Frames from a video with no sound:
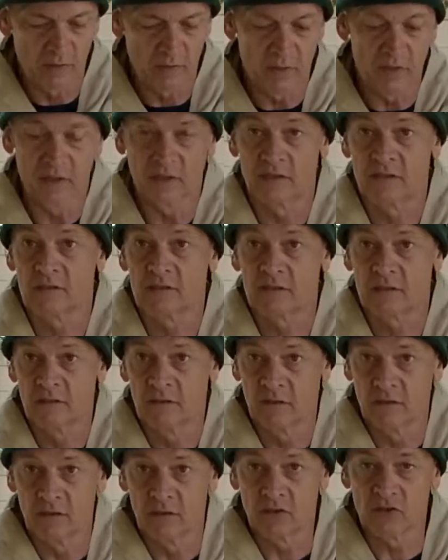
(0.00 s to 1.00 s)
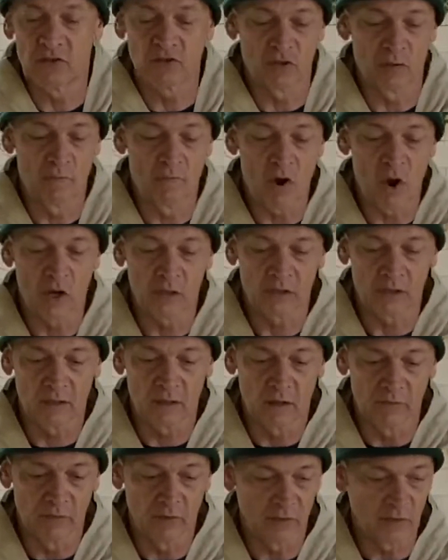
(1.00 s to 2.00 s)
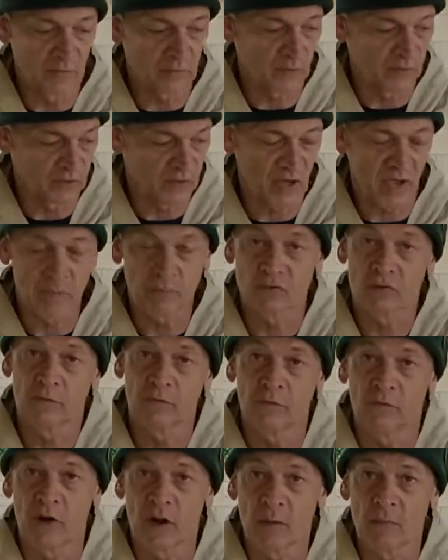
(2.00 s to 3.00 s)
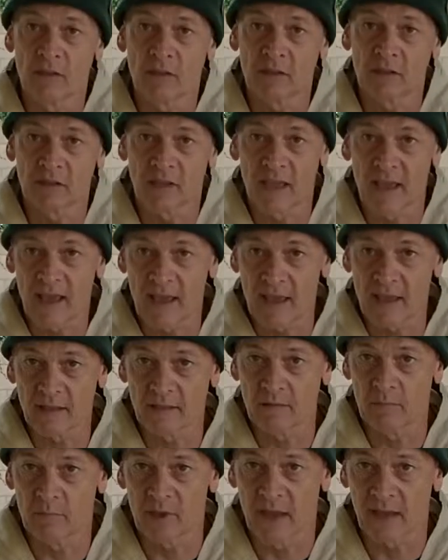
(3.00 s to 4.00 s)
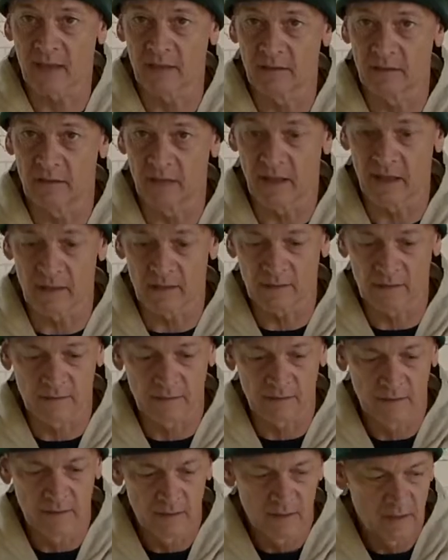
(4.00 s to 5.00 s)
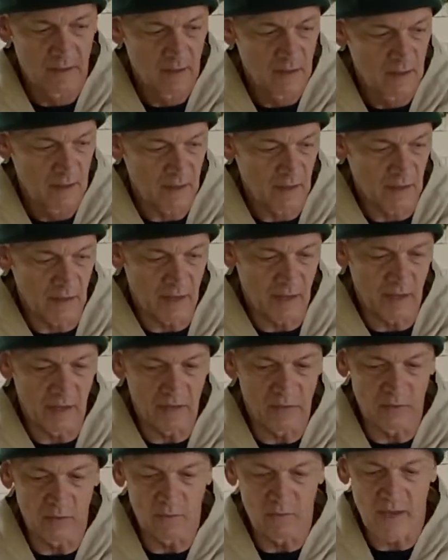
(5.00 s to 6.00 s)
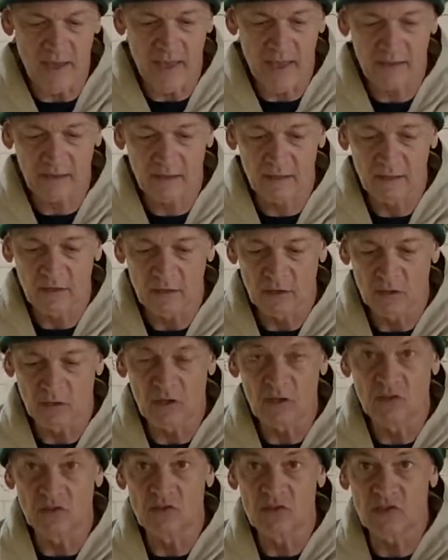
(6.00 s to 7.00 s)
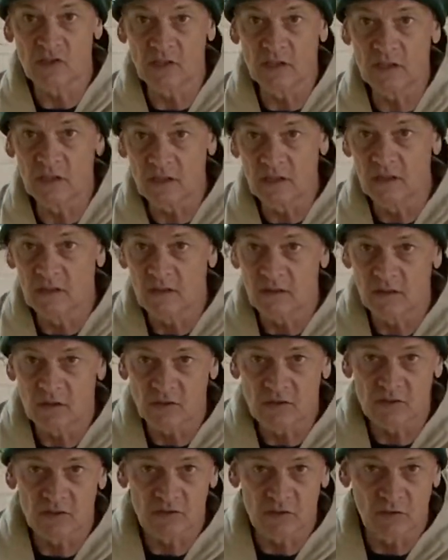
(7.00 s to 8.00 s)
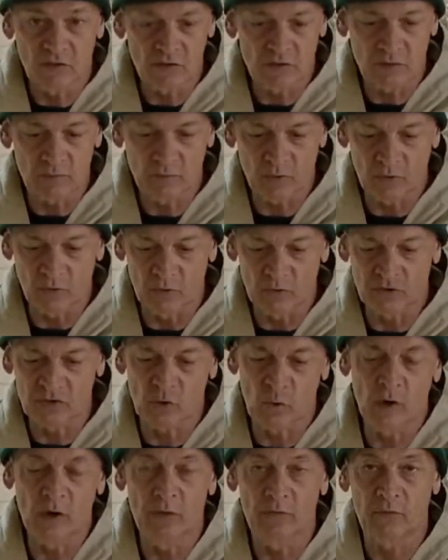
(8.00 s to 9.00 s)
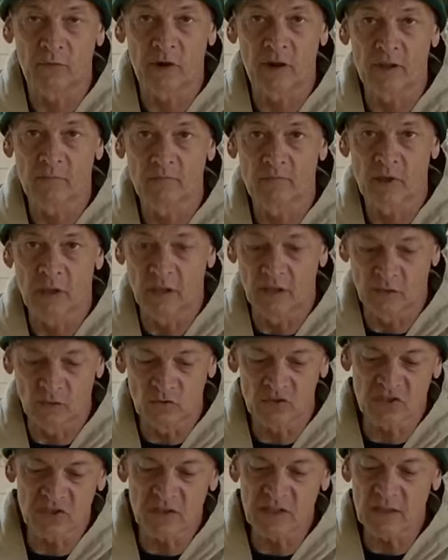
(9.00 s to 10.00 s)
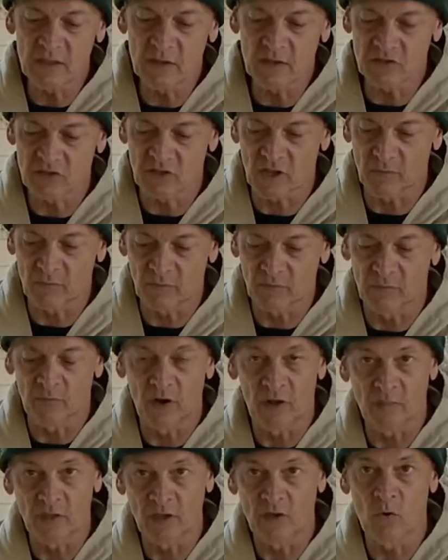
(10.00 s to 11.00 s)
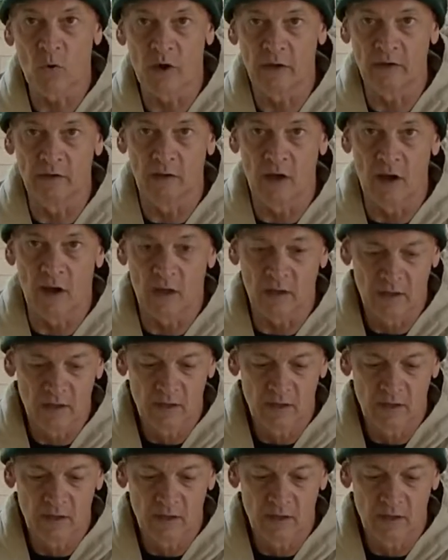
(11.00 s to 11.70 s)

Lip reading: this. This is a model of the different types of framing that they had back in the day. And the back, you can see this is a typical square frame, and you see this type of framing quite a lot,